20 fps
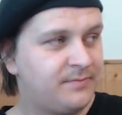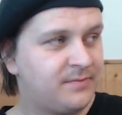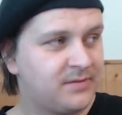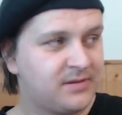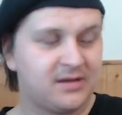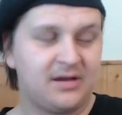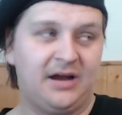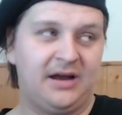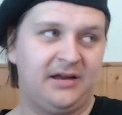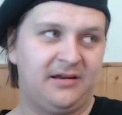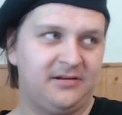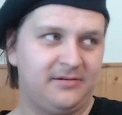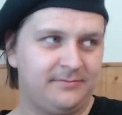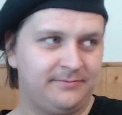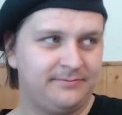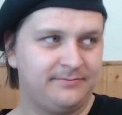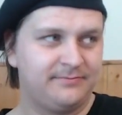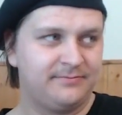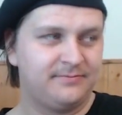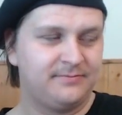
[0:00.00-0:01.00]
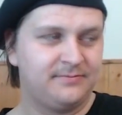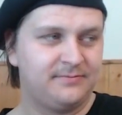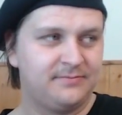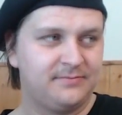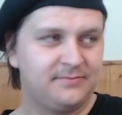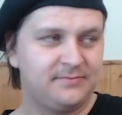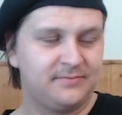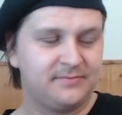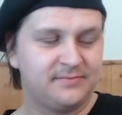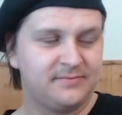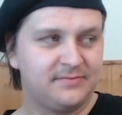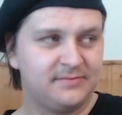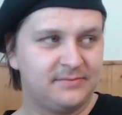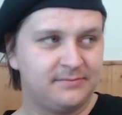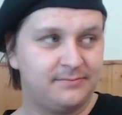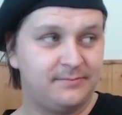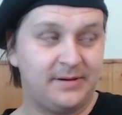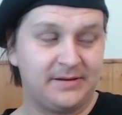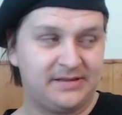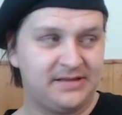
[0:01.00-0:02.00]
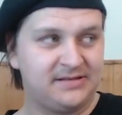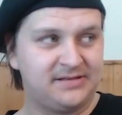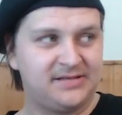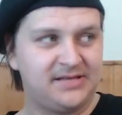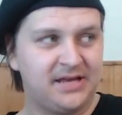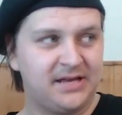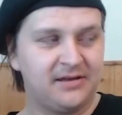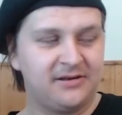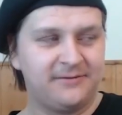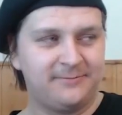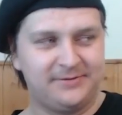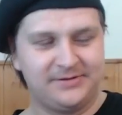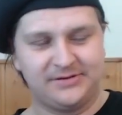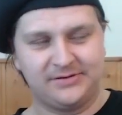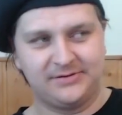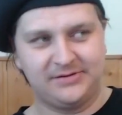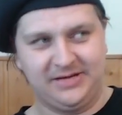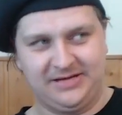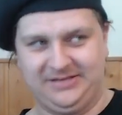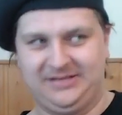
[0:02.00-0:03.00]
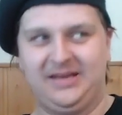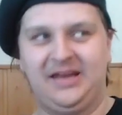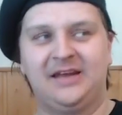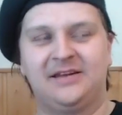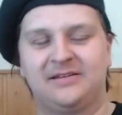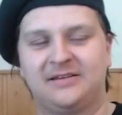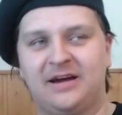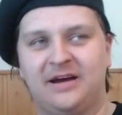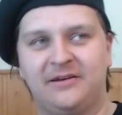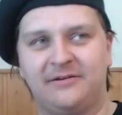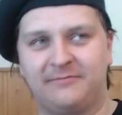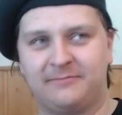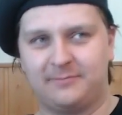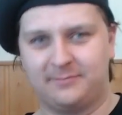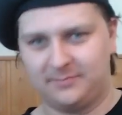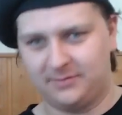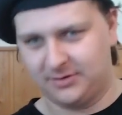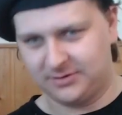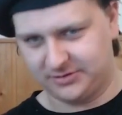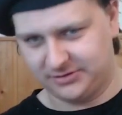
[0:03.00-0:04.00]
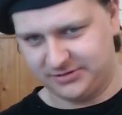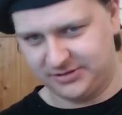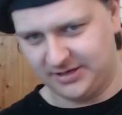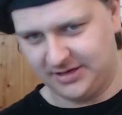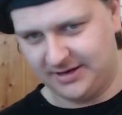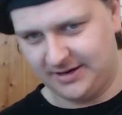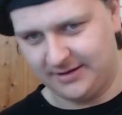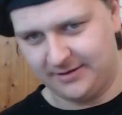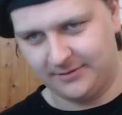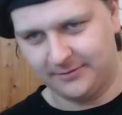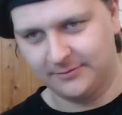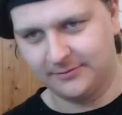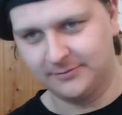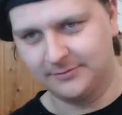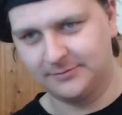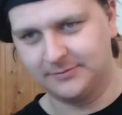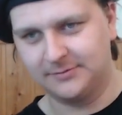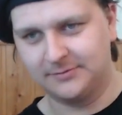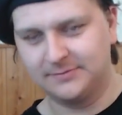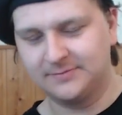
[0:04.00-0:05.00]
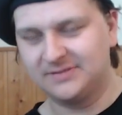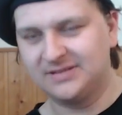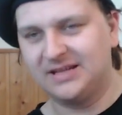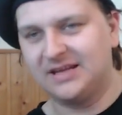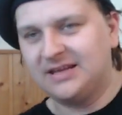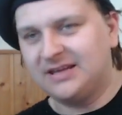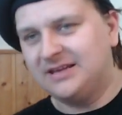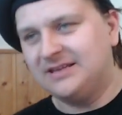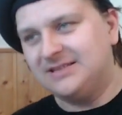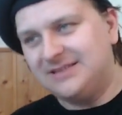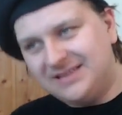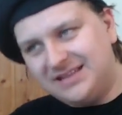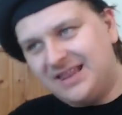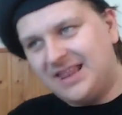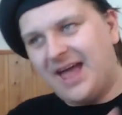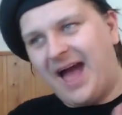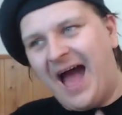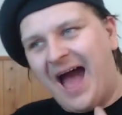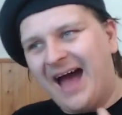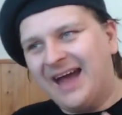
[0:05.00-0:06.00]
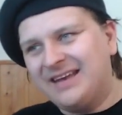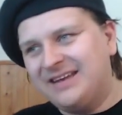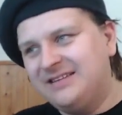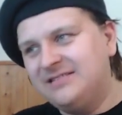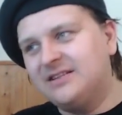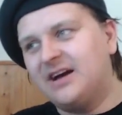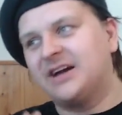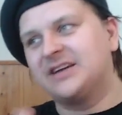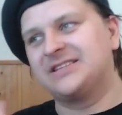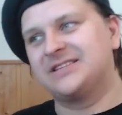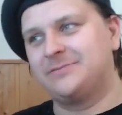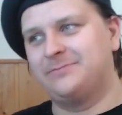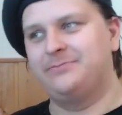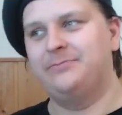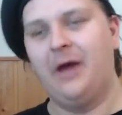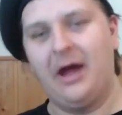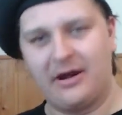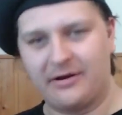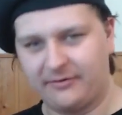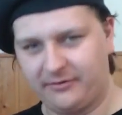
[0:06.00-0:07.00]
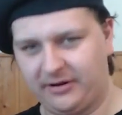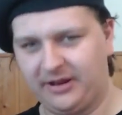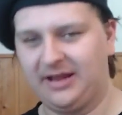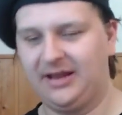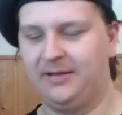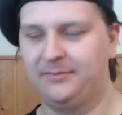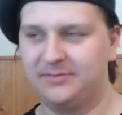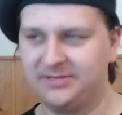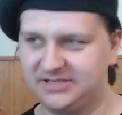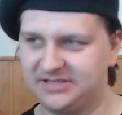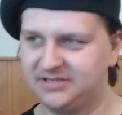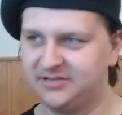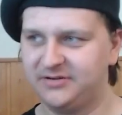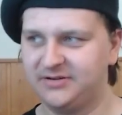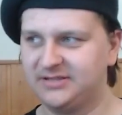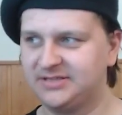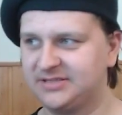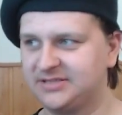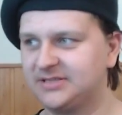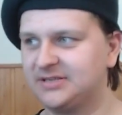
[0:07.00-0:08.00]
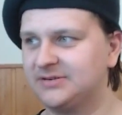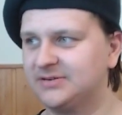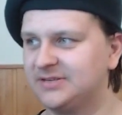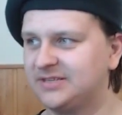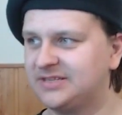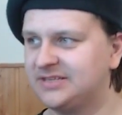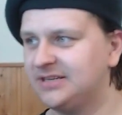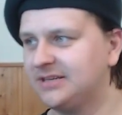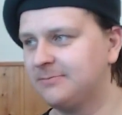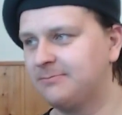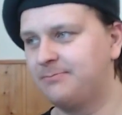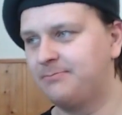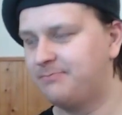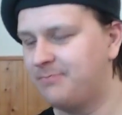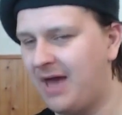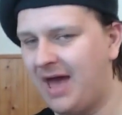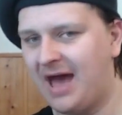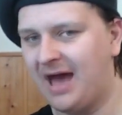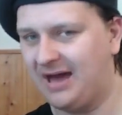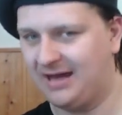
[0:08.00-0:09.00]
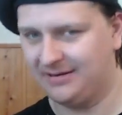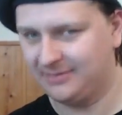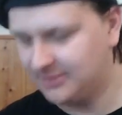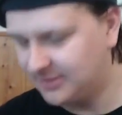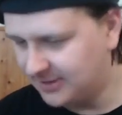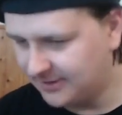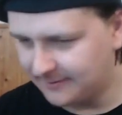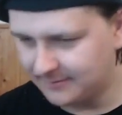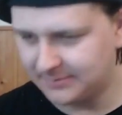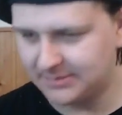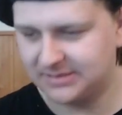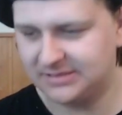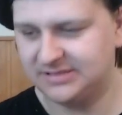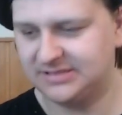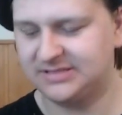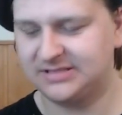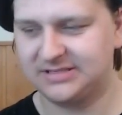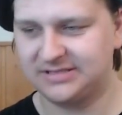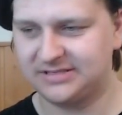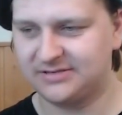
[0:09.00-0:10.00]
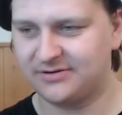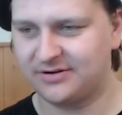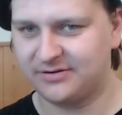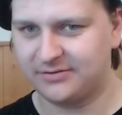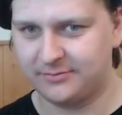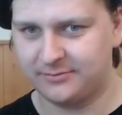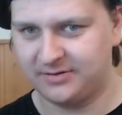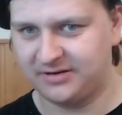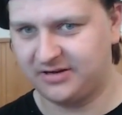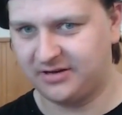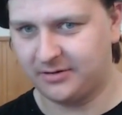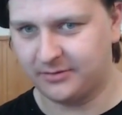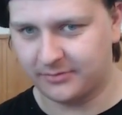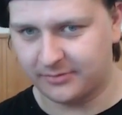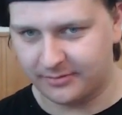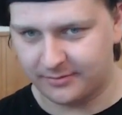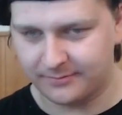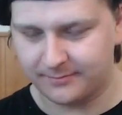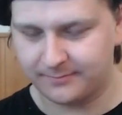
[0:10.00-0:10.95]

kind of but the second episode again kind of mocked how like it, it had nice parody elements to it so it's not bad but it's just rather mediocre